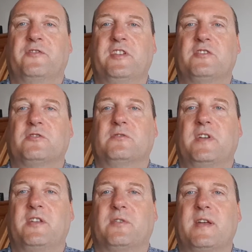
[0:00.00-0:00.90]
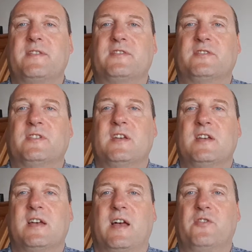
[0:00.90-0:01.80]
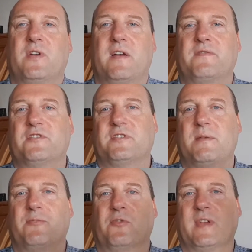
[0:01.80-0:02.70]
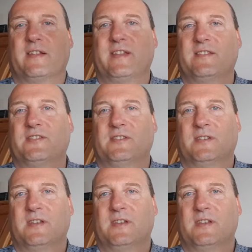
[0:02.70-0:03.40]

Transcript: diesel in your hands and you have the sample like that